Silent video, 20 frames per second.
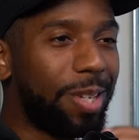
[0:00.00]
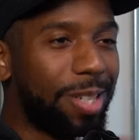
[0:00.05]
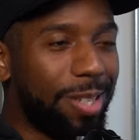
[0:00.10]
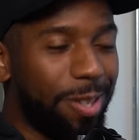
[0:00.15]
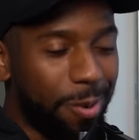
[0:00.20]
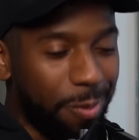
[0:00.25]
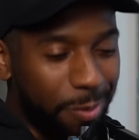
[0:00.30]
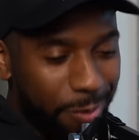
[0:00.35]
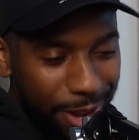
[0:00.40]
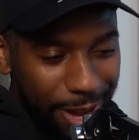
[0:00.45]

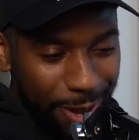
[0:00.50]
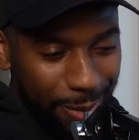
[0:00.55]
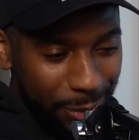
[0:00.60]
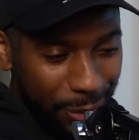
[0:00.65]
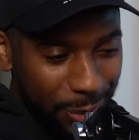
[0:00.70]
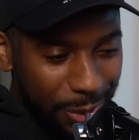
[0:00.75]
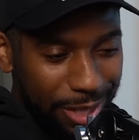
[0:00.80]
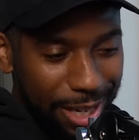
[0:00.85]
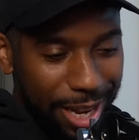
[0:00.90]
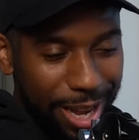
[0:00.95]
positive vibes
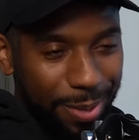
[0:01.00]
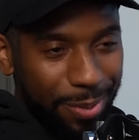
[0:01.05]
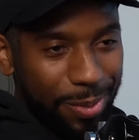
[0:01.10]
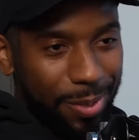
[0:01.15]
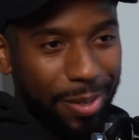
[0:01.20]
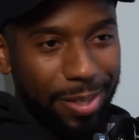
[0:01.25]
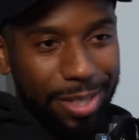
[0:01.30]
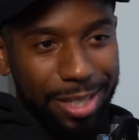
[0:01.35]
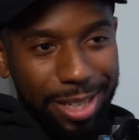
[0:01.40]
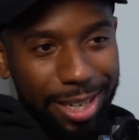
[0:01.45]
good times.
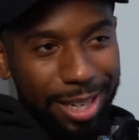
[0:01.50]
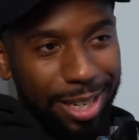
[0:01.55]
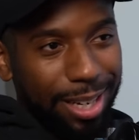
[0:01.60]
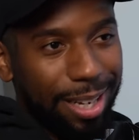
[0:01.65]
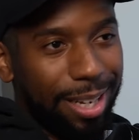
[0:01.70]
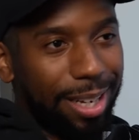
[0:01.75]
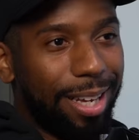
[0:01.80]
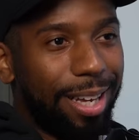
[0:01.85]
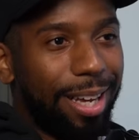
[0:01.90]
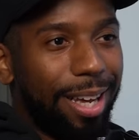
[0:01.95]
Honestly. yeah
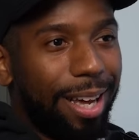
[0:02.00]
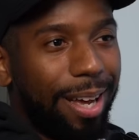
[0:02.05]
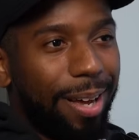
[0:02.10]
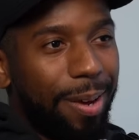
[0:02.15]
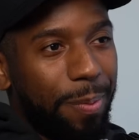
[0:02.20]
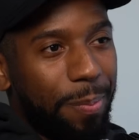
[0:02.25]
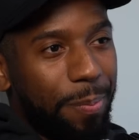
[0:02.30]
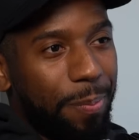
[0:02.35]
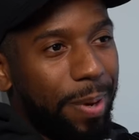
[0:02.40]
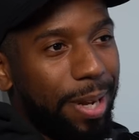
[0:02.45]

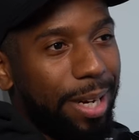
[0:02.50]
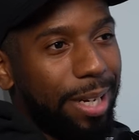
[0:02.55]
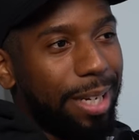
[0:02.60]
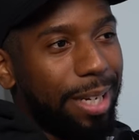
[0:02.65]
my